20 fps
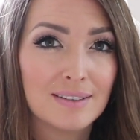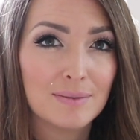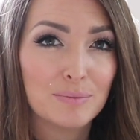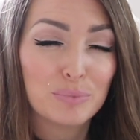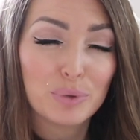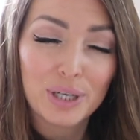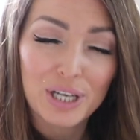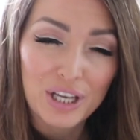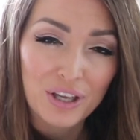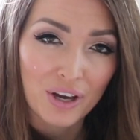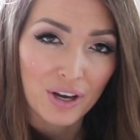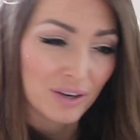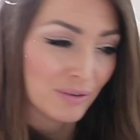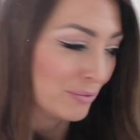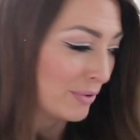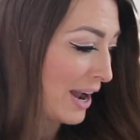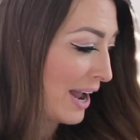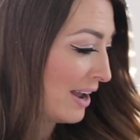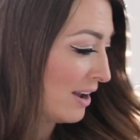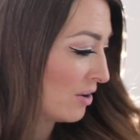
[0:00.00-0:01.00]
Pretty good,
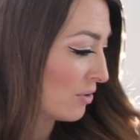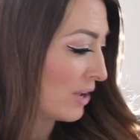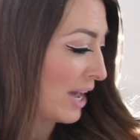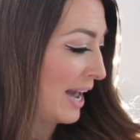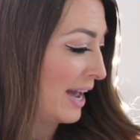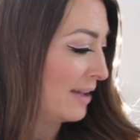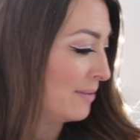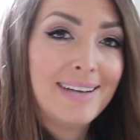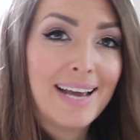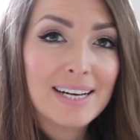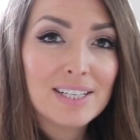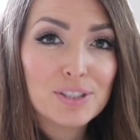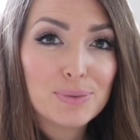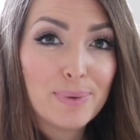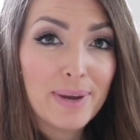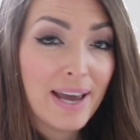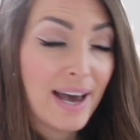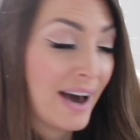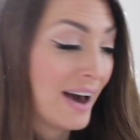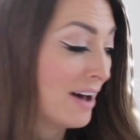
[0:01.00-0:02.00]
right? Okay, next
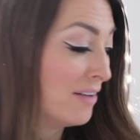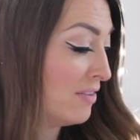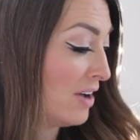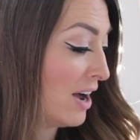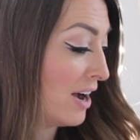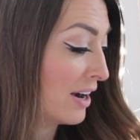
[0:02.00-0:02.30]
we have